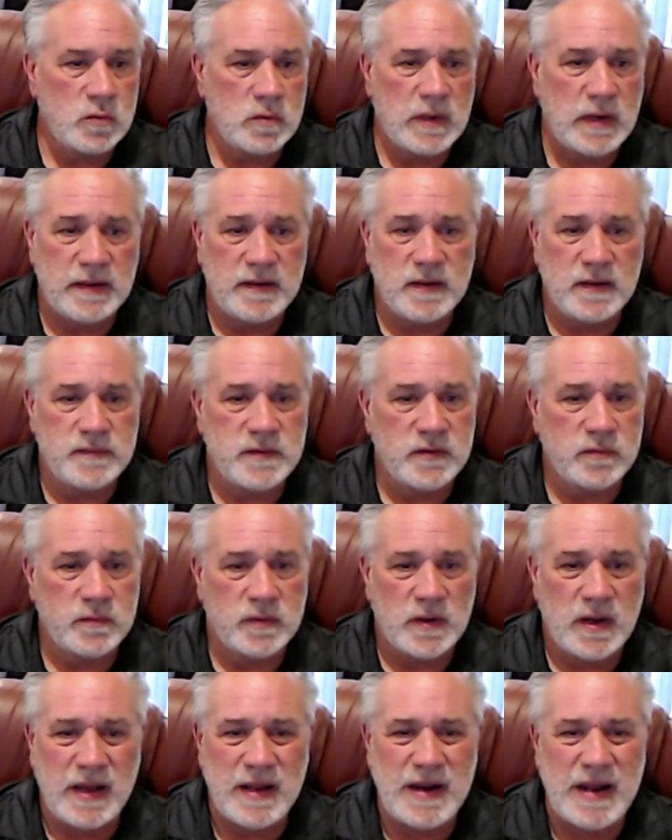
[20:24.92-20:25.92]
I love this one.
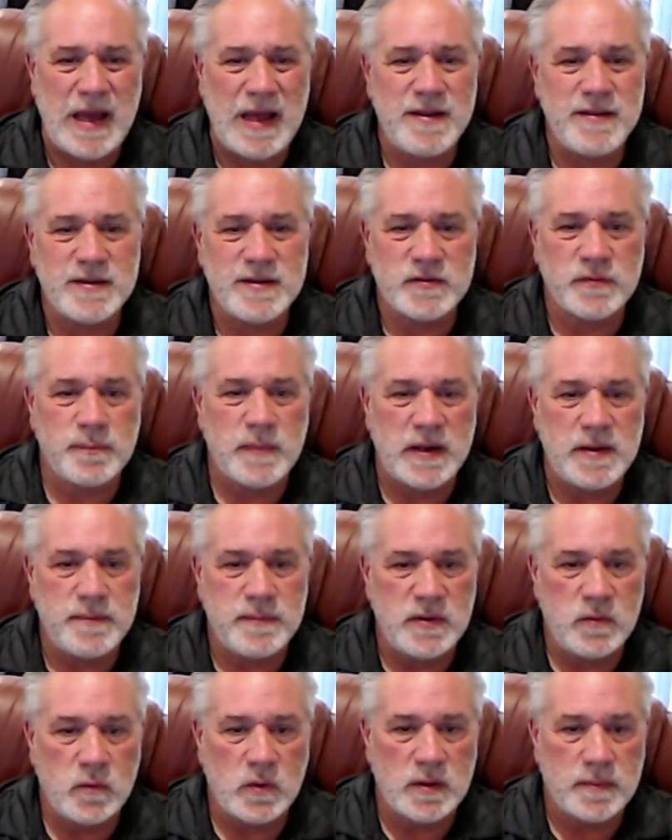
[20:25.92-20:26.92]
I, I, this might
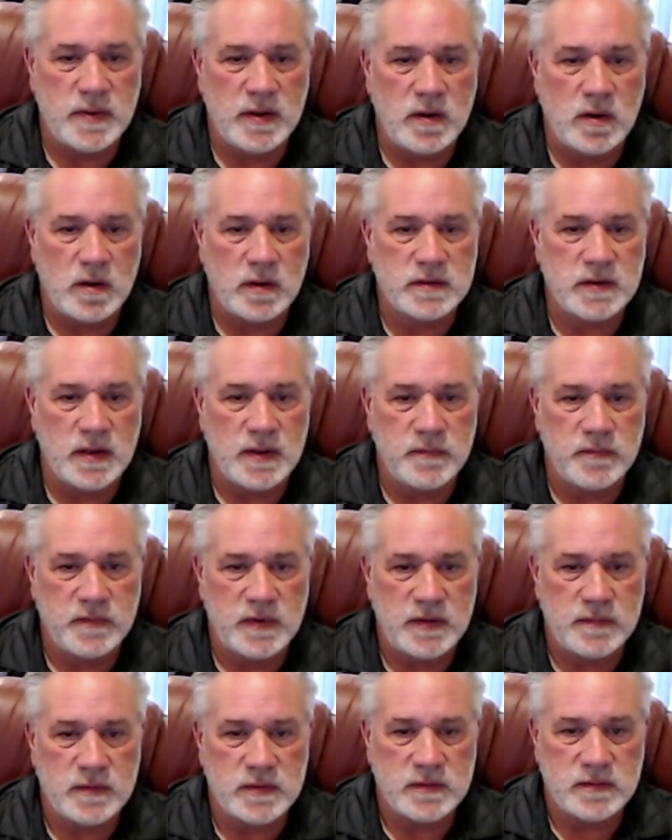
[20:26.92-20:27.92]
be one of my all-time
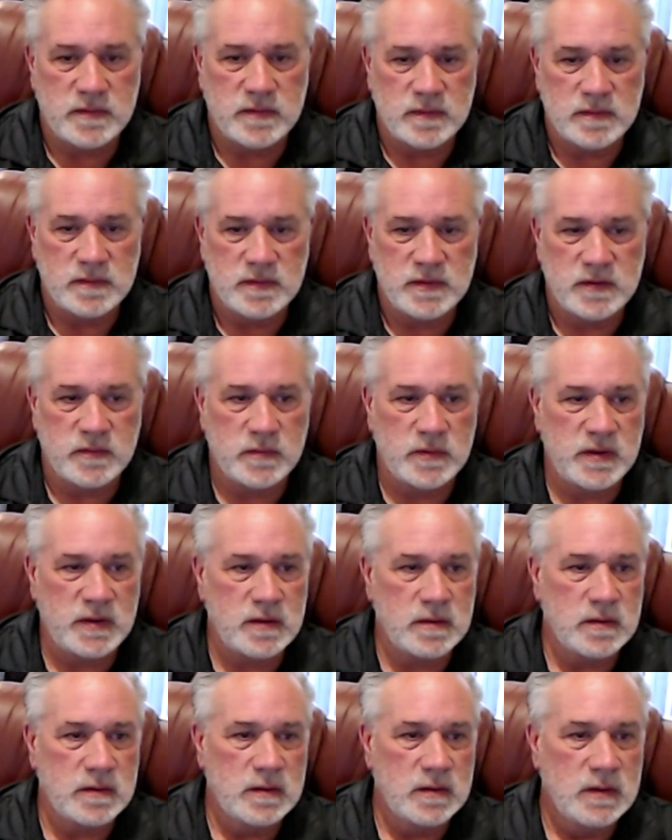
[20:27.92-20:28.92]
favorites. This one
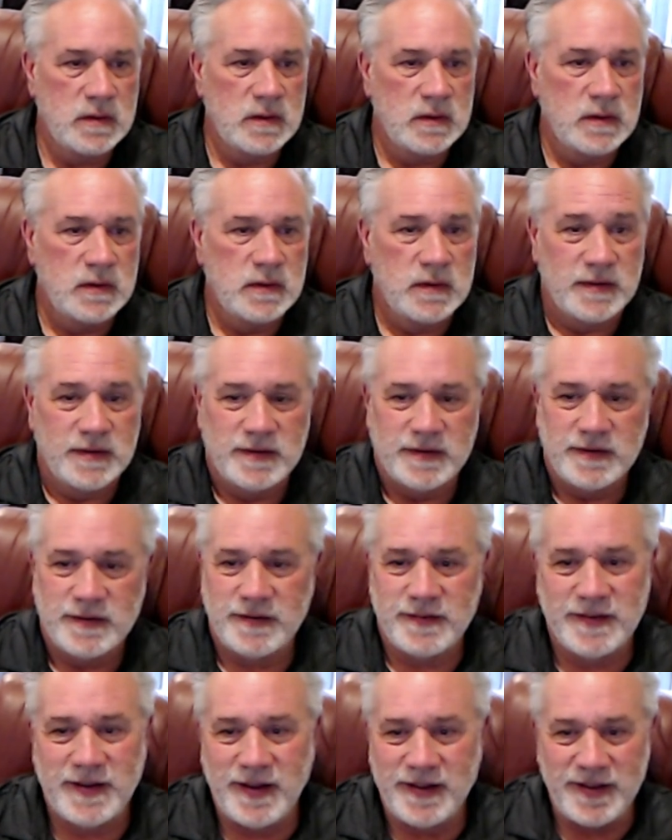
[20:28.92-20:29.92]
here.
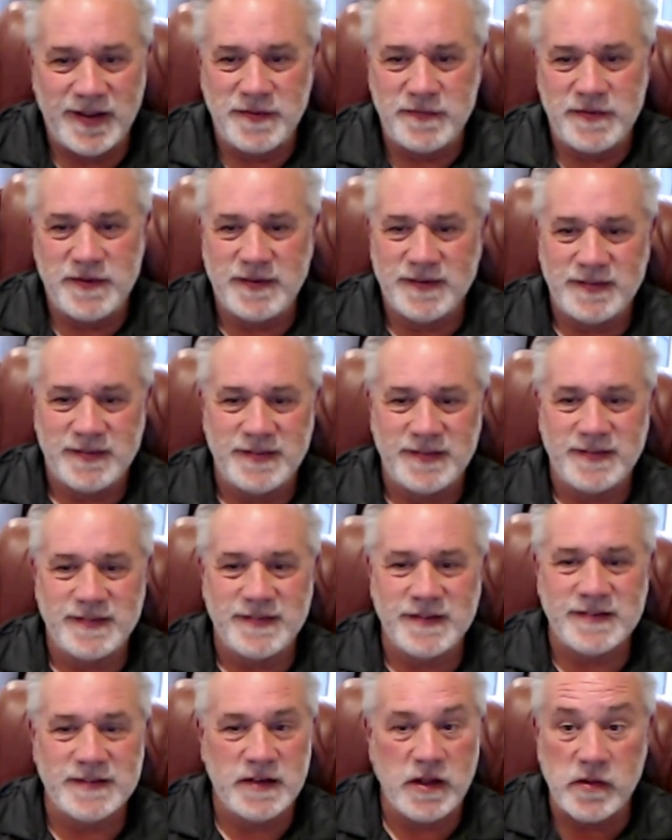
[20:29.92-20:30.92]
I love this. This is,
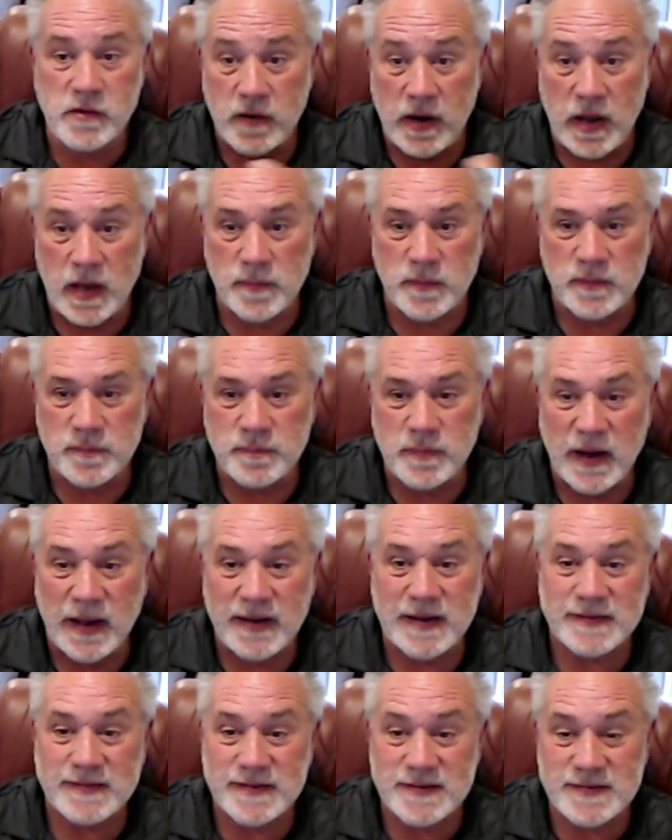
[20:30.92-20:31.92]
this is another album. But I
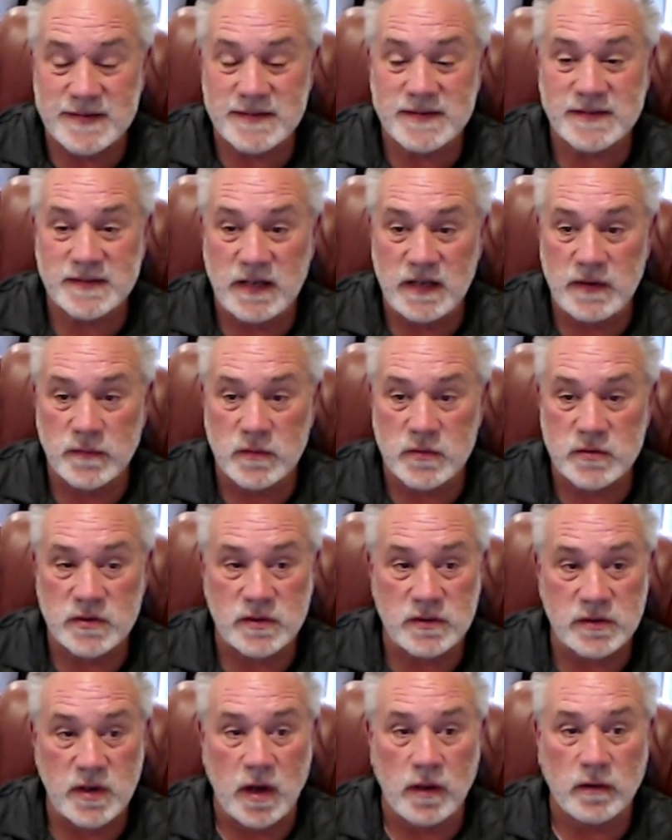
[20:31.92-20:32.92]
got this at Savers,
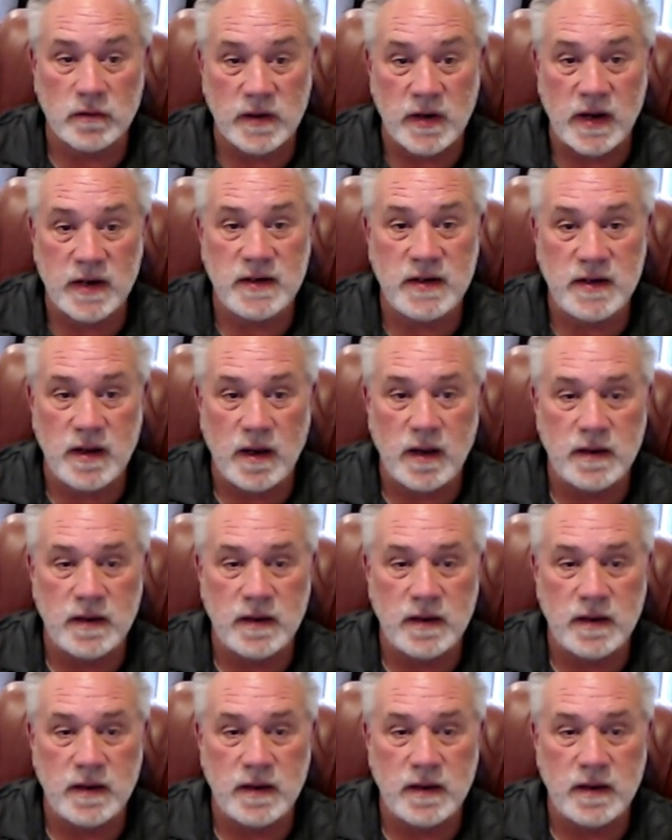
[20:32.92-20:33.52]
$1.99.